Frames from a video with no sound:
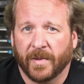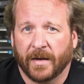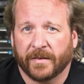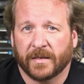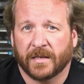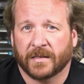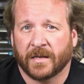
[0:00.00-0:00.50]

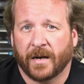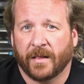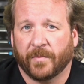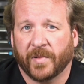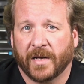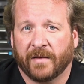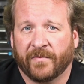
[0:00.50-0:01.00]
about the design of
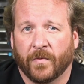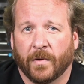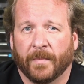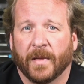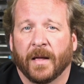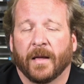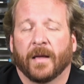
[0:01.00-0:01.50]
the
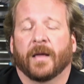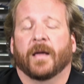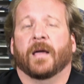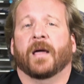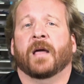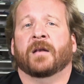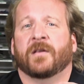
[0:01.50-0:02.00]
platform
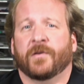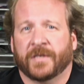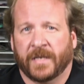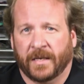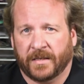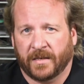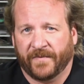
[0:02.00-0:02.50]
and
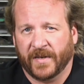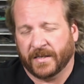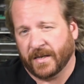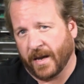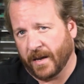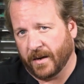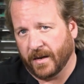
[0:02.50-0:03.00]
using
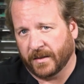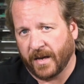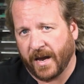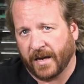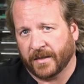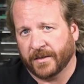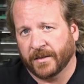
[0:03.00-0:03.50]
sophisticated
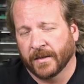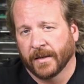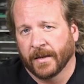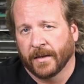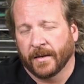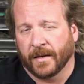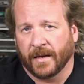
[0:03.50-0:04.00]
attacks,
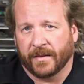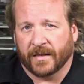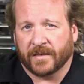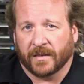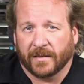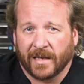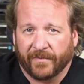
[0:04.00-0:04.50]
uh,
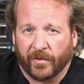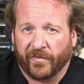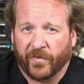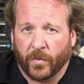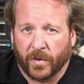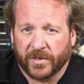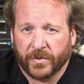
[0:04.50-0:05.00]
that's a level
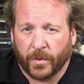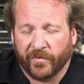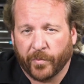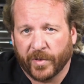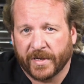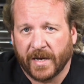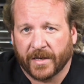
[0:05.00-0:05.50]
four sort
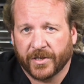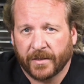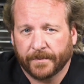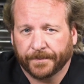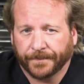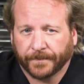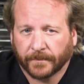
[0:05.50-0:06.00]
of
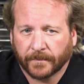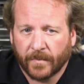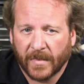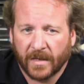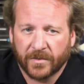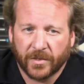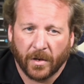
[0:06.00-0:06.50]
protection.
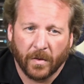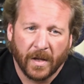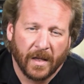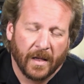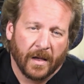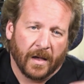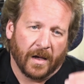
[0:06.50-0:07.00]
So
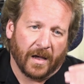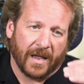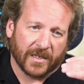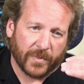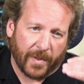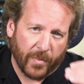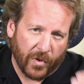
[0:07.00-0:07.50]
uh,
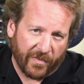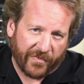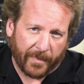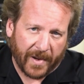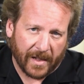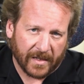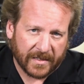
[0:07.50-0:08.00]
as we move
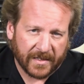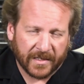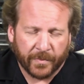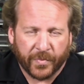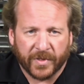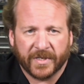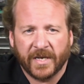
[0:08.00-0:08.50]
from policies
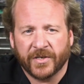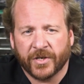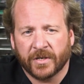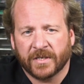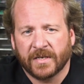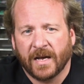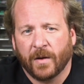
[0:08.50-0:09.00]
and
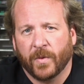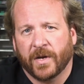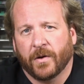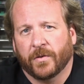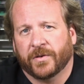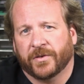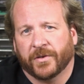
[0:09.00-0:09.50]
procedures, now we
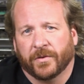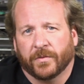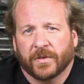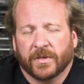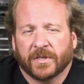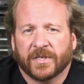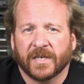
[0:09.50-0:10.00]
go
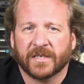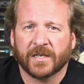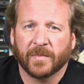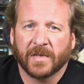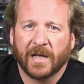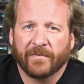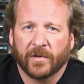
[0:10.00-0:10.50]
to
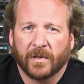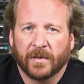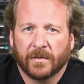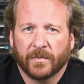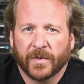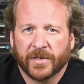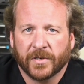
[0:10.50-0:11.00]
system
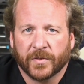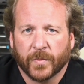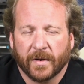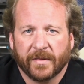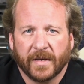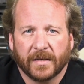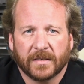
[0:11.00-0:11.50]
level, which is
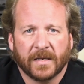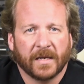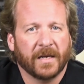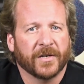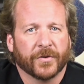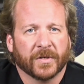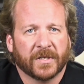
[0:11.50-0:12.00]
where things get
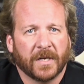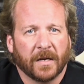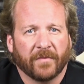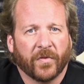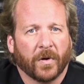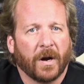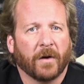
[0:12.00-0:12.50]

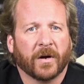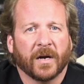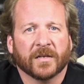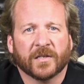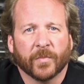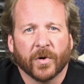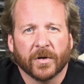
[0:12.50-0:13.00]
interesting for our
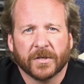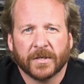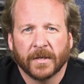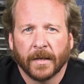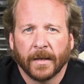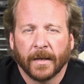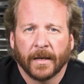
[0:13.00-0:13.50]
customers,
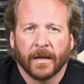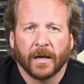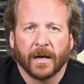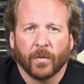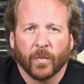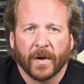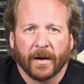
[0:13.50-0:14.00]

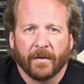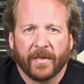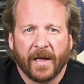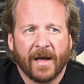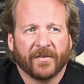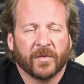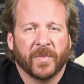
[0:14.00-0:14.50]
uh, where
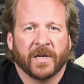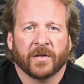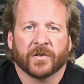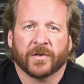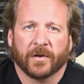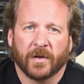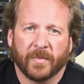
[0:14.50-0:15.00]
they have to be
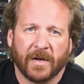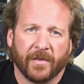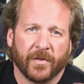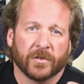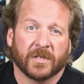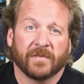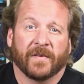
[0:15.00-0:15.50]
concerned about
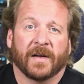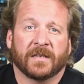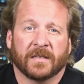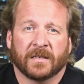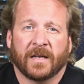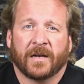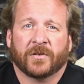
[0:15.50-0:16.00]
those
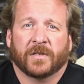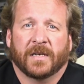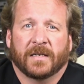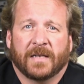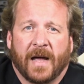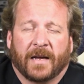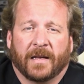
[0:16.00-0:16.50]
devices actually
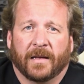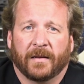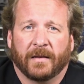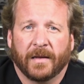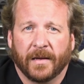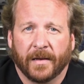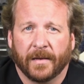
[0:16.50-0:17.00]

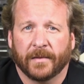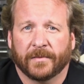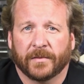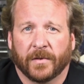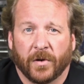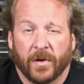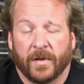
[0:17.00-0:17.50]
attacking,
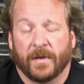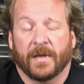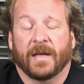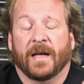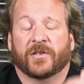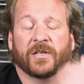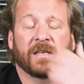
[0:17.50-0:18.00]
uh, uh,
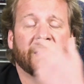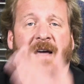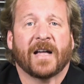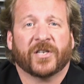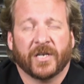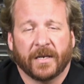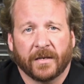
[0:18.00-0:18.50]
actually
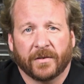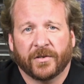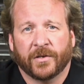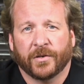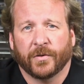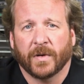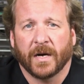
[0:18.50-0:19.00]
attaching
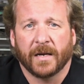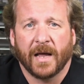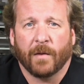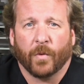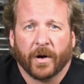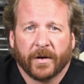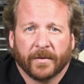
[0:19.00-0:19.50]
to a
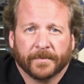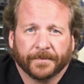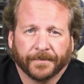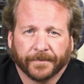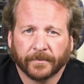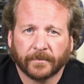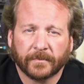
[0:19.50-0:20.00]
network.
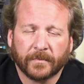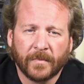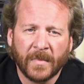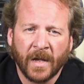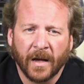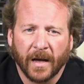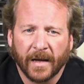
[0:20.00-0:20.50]

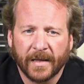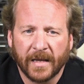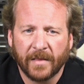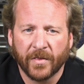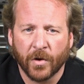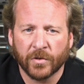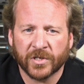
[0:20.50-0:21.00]
Uh,
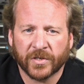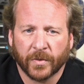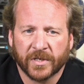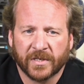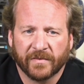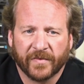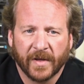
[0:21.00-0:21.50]
in those
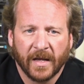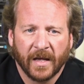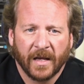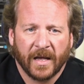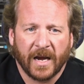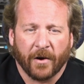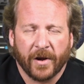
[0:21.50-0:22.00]
sorts of
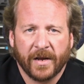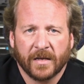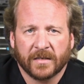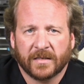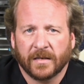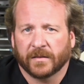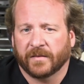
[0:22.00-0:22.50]

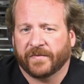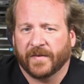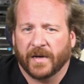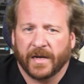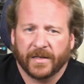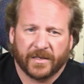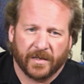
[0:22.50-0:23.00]
areas, they'll
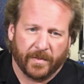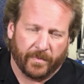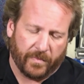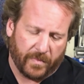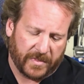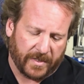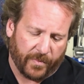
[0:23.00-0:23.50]
define
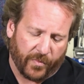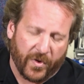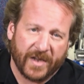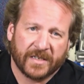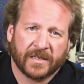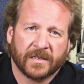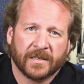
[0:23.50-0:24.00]
some some
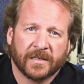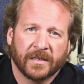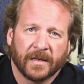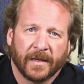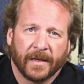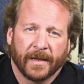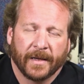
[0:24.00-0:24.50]
risks
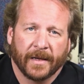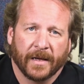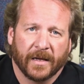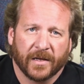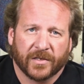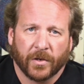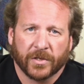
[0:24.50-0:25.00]

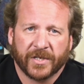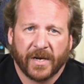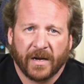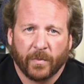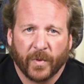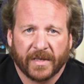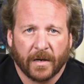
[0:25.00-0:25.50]

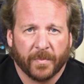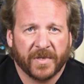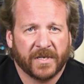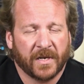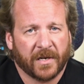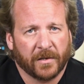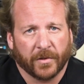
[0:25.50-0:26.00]
associated with their
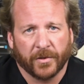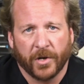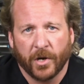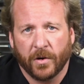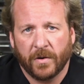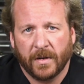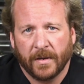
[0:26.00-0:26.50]
particular
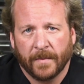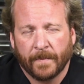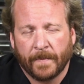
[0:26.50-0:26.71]
node.